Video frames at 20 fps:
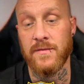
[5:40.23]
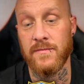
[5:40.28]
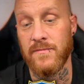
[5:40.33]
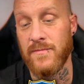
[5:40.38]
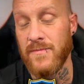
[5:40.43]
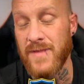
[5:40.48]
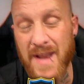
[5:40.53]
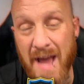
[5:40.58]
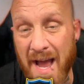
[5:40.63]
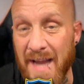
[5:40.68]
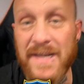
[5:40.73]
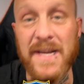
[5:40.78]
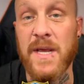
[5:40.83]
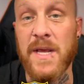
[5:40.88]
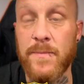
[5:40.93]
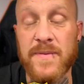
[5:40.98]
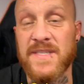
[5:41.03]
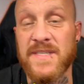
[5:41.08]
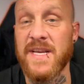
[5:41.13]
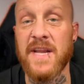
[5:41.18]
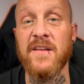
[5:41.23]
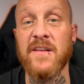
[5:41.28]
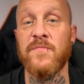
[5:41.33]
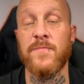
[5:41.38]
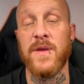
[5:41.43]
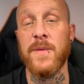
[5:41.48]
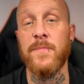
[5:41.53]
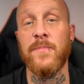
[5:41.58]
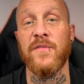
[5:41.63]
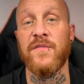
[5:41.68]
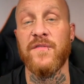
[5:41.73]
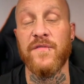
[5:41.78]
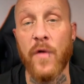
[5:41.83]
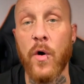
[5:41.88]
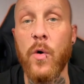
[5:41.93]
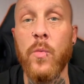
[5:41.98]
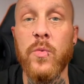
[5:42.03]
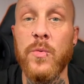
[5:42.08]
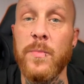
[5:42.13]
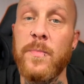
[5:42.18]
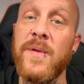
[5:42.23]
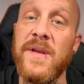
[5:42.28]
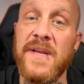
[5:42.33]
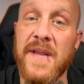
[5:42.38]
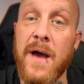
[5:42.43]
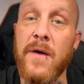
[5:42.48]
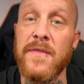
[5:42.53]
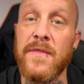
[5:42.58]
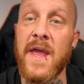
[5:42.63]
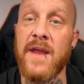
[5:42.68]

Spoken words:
90% of people thought would be down